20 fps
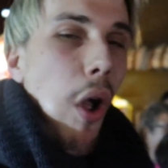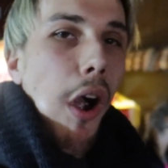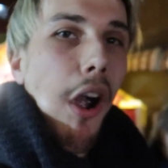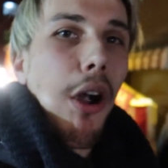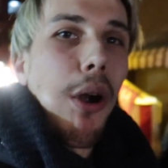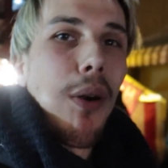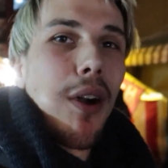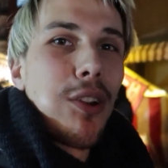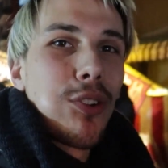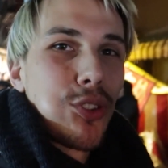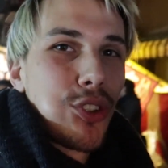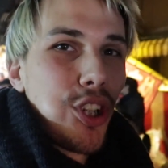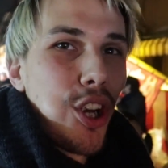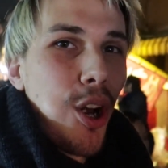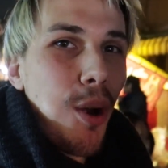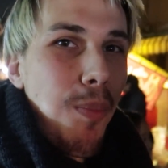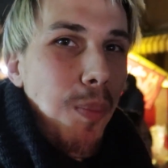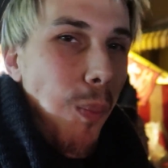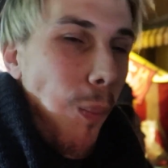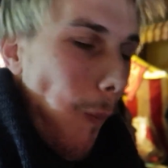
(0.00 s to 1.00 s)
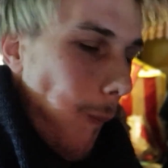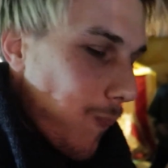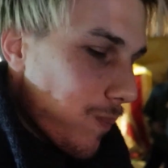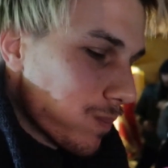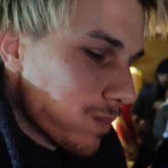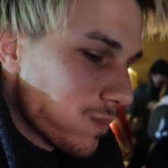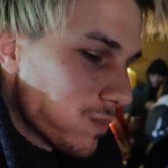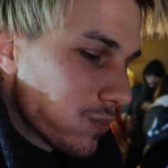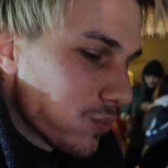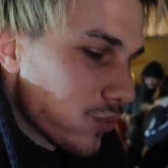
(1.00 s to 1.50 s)
Oh, that's good.
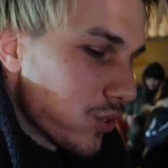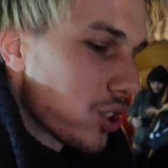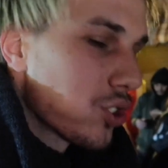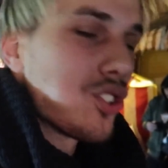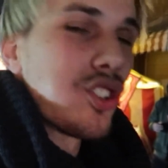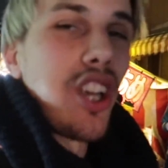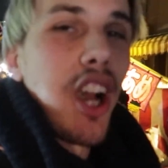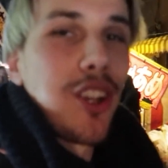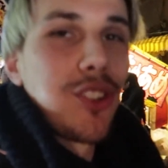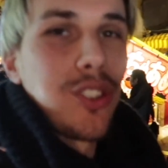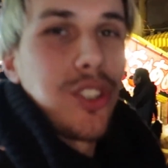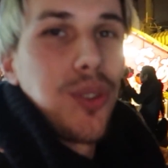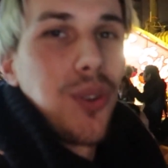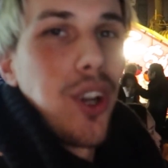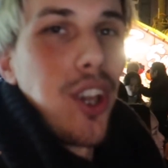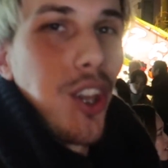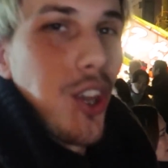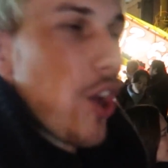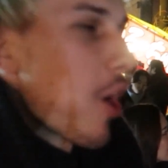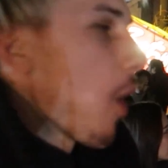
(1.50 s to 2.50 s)
This is actually really